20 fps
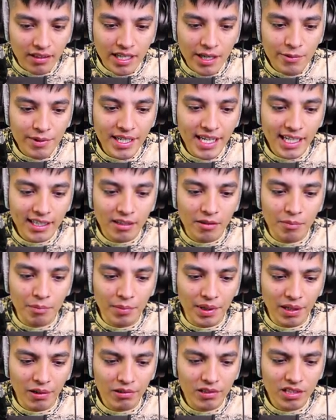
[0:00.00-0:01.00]
Okay, we got the
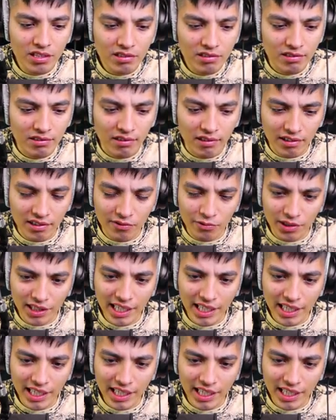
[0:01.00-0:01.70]
milk or